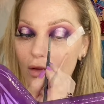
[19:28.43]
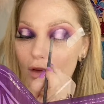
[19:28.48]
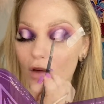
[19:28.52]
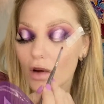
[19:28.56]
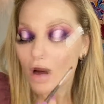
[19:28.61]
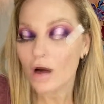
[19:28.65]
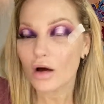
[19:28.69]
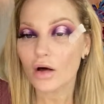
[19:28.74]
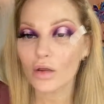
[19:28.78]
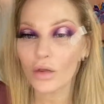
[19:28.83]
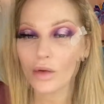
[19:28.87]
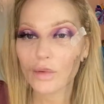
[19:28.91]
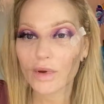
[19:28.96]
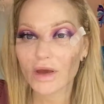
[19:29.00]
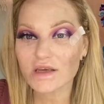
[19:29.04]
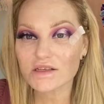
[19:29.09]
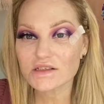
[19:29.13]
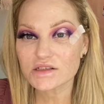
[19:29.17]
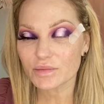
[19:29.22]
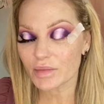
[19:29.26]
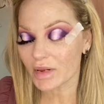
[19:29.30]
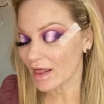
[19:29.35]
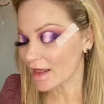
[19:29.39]

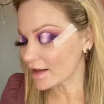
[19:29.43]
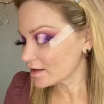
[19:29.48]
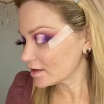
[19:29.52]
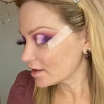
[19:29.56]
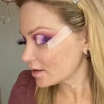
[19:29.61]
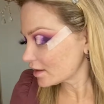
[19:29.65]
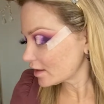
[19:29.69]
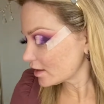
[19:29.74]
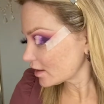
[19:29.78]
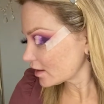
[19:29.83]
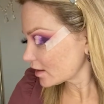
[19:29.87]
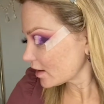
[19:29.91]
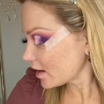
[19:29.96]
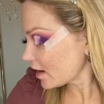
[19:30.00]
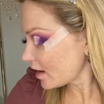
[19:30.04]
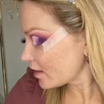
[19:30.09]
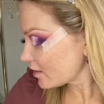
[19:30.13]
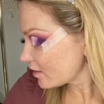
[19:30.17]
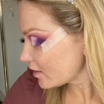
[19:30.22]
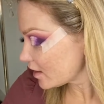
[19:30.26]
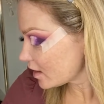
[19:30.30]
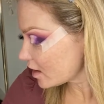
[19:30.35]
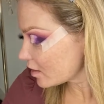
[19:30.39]
Always blending,
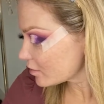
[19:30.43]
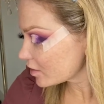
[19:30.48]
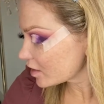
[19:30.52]
and then I'm